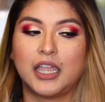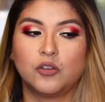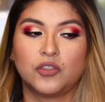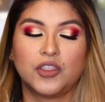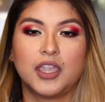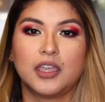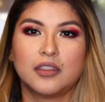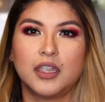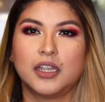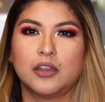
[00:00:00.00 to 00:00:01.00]
I don't think
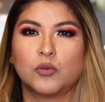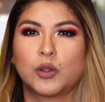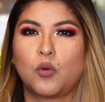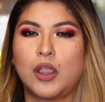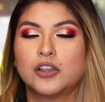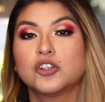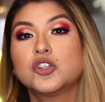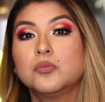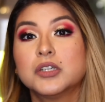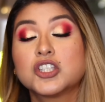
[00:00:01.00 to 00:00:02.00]
that it required
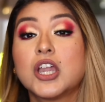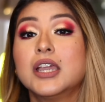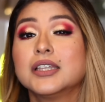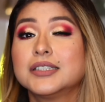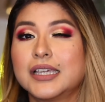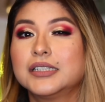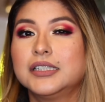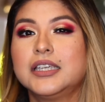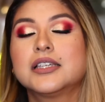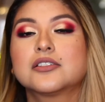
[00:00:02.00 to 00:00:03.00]
too much
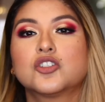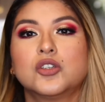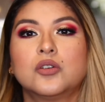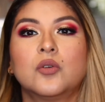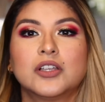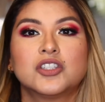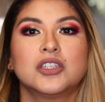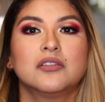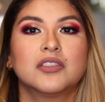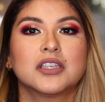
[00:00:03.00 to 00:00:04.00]
techniques to
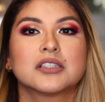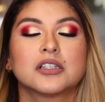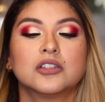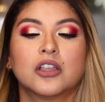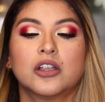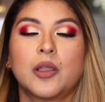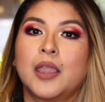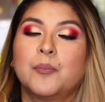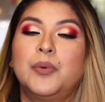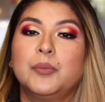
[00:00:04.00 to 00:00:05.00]
achieve this look.
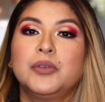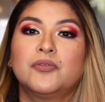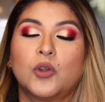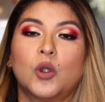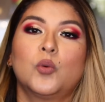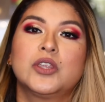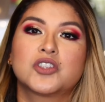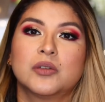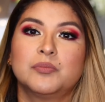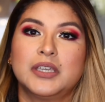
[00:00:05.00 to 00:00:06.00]
But before we
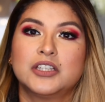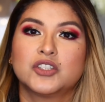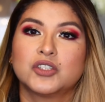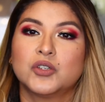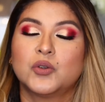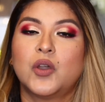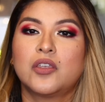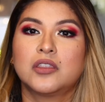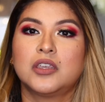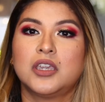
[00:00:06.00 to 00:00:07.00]
jump into
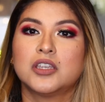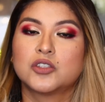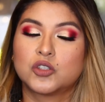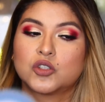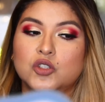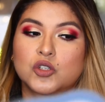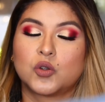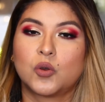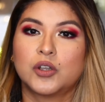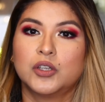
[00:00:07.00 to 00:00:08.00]
the
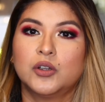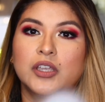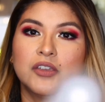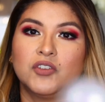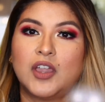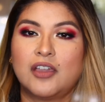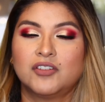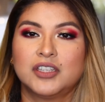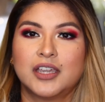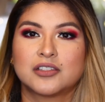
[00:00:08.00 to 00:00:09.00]
tutorial, if you
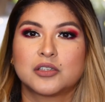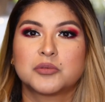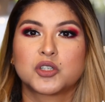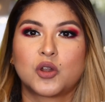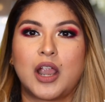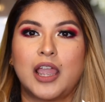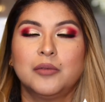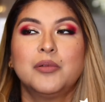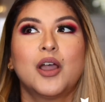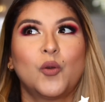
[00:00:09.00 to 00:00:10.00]
haven't yet
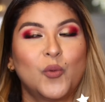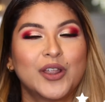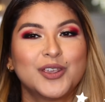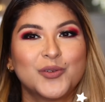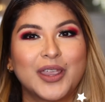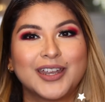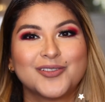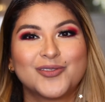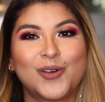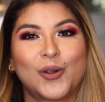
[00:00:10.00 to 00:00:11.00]
subscribed, what are you
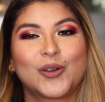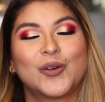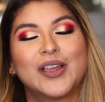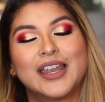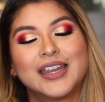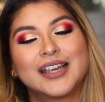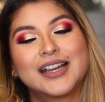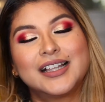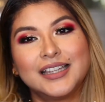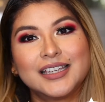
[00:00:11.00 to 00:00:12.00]
waiting for? Go ahead and
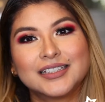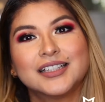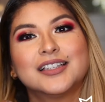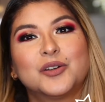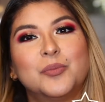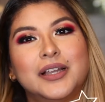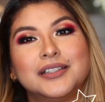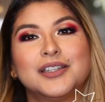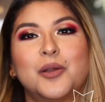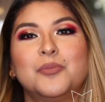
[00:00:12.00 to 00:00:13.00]
click the little
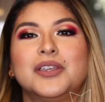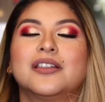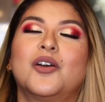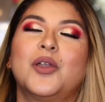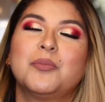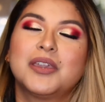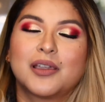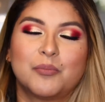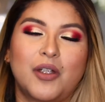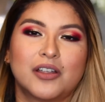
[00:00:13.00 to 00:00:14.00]
button down below and
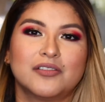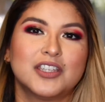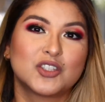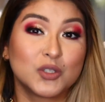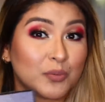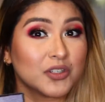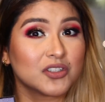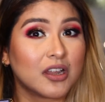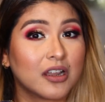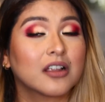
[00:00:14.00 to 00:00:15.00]
become part of the
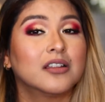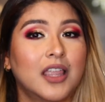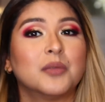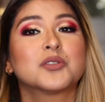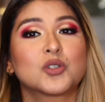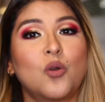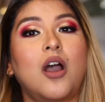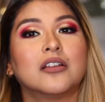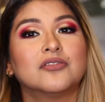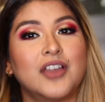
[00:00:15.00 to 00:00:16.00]
Superstar Glam
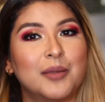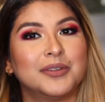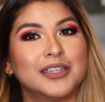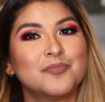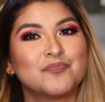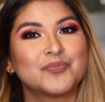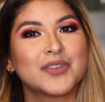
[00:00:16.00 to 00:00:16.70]
Squad family.